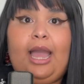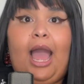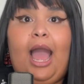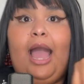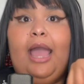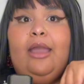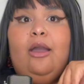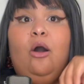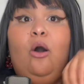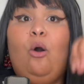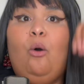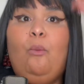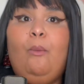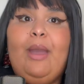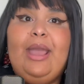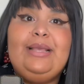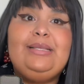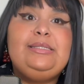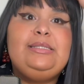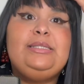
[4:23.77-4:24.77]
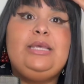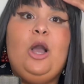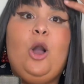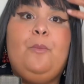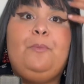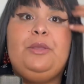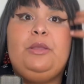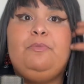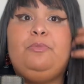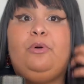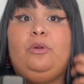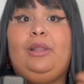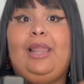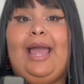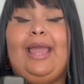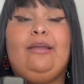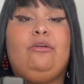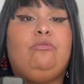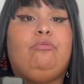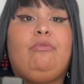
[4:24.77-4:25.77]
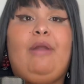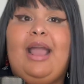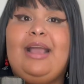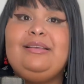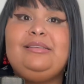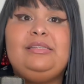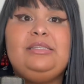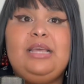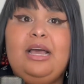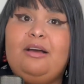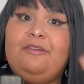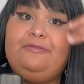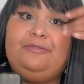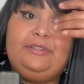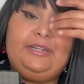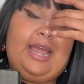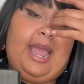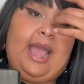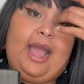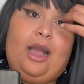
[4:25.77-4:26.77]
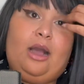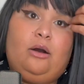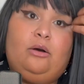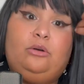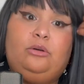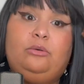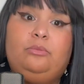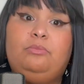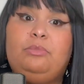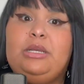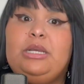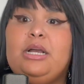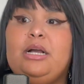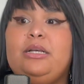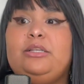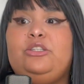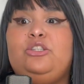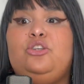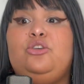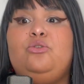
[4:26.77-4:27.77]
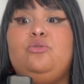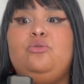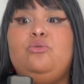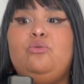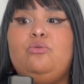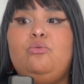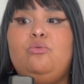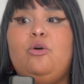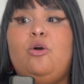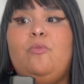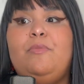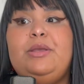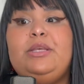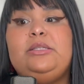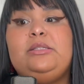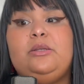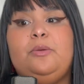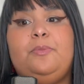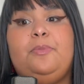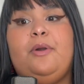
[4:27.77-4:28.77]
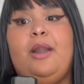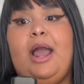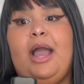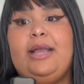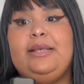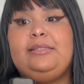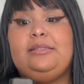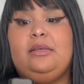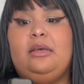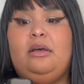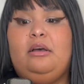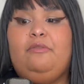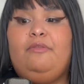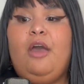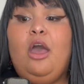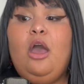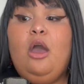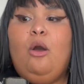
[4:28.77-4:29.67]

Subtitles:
I always tell people, like, write stuff down, because you will be surprised of